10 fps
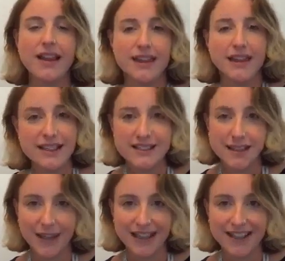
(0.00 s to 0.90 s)
This is
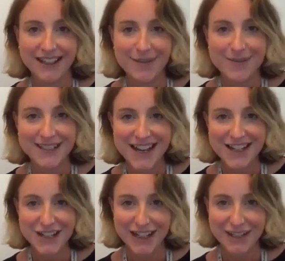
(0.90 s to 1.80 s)
something that comes
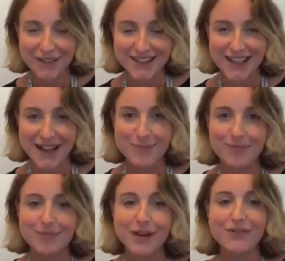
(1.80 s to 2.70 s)
naturally for some,
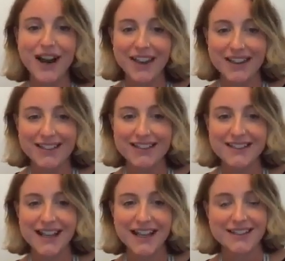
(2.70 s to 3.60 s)
but for others,
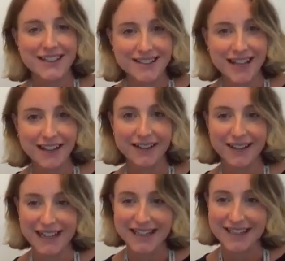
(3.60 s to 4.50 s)
it's a skill that
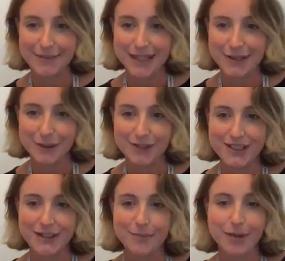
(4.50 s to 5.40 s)
needs to be taught
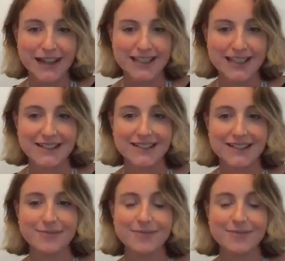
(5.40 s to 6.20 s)
and practiced.